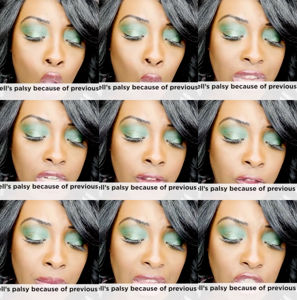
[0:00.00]
which
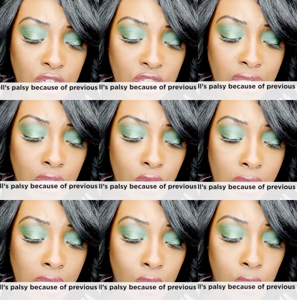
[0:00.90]
information should the
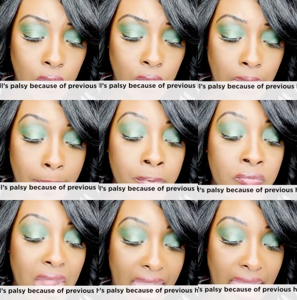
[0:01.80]
nurse include?
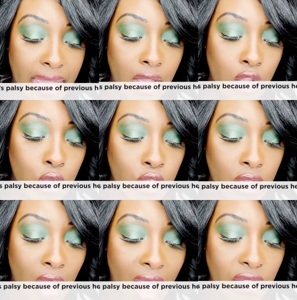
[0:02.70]
A, you
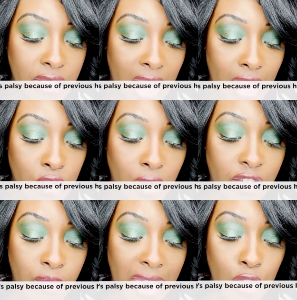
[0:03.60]
should call the doctor
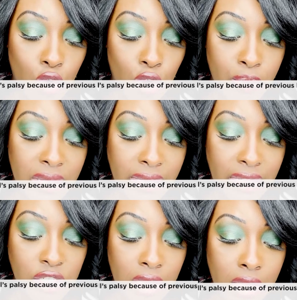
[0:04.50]
if pain or herpes
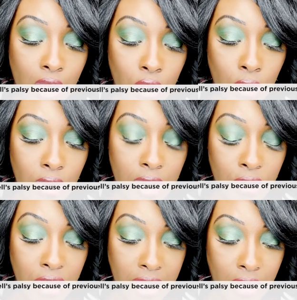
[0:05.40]
lesions occur near
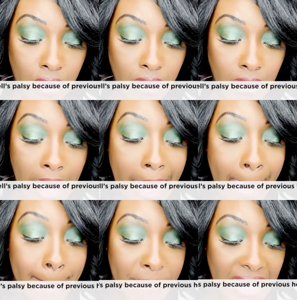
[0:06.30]
the ear.
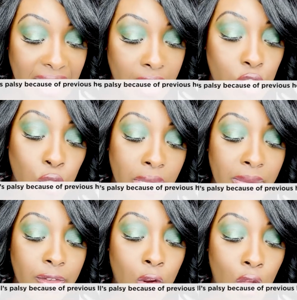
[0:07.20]
B,
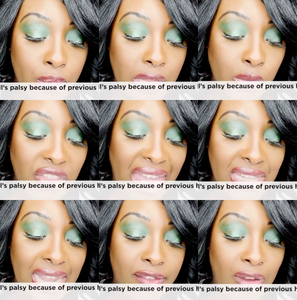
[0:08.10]
treatment of herpes with
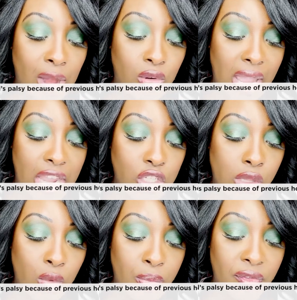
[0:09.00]
antiviral
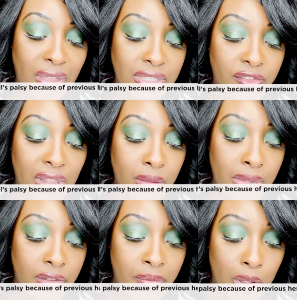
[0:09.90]
agents will prevent
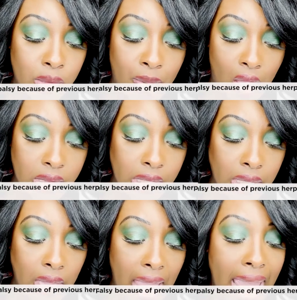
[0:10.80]
development of Bell's
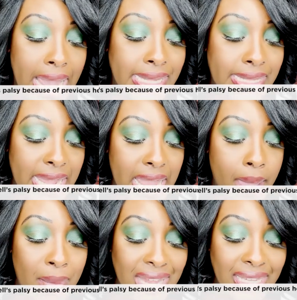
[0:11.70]
palsy. C,
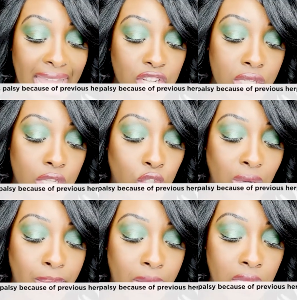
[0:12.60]
medications to
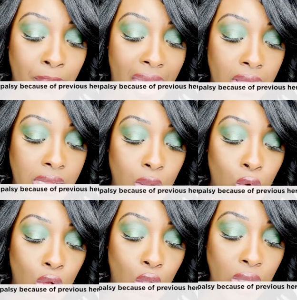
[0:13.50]
treat Bell's palsy
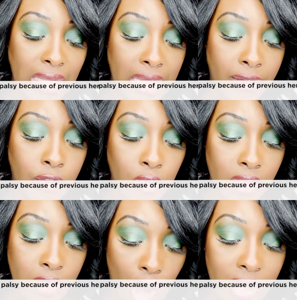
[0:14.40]
work only if
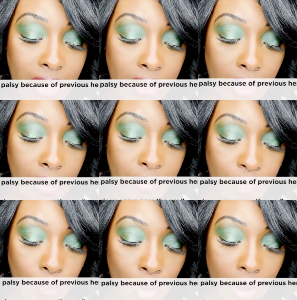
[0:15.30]
started
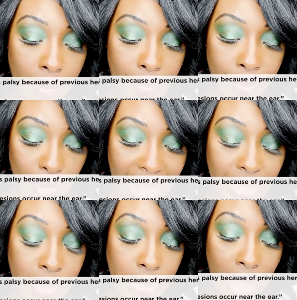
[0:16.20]
before
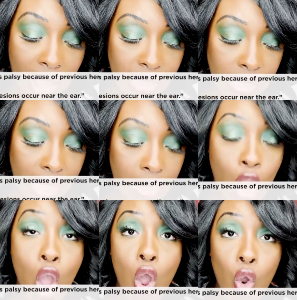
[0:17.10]
paralysis onset.
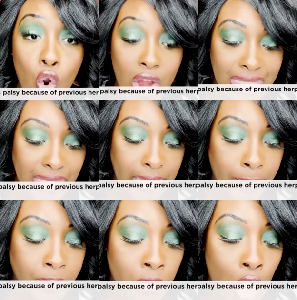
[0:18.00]
Or
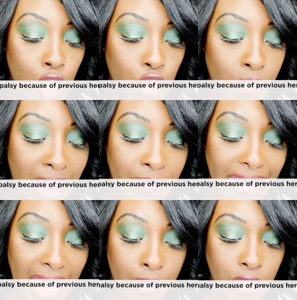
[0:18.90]
D, you may
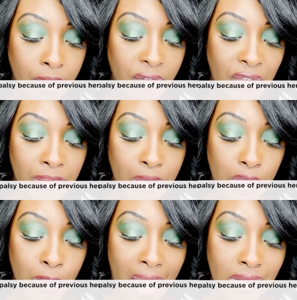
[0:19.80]
be able to prevent
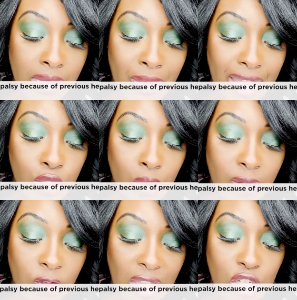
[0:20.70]
Bell's palsy by
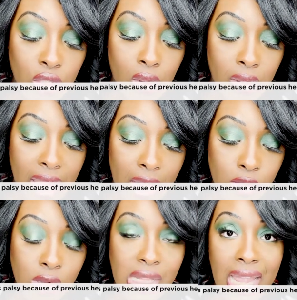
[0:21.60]
doing facial
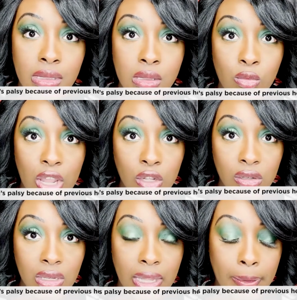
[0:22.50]
exercises
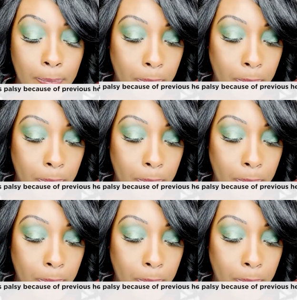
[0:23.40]
regularly.